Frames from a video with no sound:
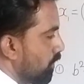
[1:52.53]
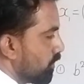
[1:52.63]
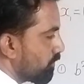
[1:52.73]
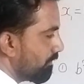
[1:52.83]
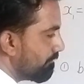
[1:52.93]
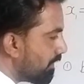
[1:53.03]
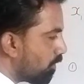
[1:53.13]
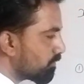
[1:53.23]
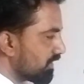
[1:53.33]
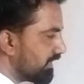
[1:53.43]
So when we
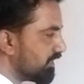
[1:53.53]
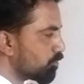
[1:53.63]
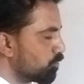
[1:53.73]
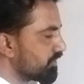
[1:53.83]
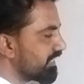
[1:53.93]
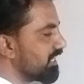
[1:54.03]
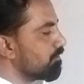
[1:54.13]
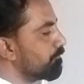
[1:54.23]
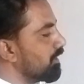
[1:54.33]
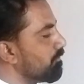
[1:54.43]
observe these roots
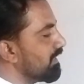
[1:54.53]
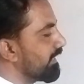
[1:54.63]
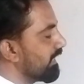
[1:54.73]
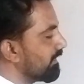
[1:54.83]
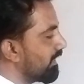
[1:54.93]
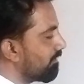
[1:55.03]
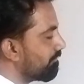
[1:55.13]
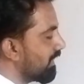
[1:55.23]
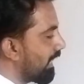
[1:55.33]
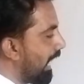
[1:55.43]
carefully, we will get
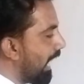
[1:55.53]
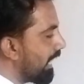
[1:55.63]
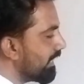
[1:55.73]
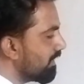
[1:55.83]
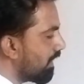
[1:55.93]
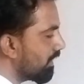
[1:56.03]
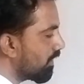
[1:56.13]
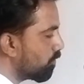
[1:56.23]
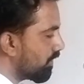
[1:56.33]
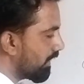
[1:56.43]
that we are adding
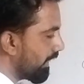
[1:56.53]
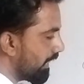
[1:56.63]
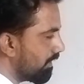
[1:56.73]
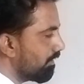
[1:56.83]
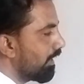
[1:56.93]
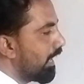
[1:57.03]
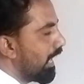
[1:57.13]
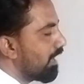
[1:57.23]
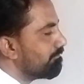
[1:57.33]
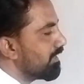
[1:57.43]
under root
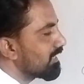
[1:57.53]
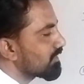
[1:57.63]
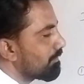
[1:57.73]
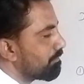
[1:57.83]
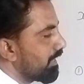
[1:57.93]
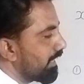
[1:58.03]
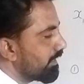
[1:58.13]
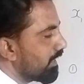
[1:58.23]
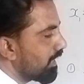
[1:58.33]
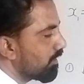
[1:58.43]
10 and we are
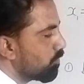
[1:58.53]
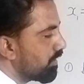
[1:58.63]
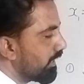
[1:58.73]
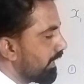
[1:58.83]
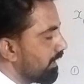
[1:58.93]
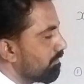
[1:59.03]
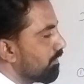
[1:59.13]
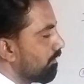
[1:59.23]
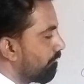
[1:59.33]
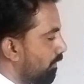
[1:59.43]
subtracting under root
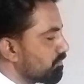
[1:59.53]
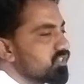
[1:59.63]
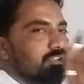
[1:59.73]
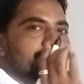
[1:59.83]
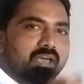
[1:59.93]
10 from same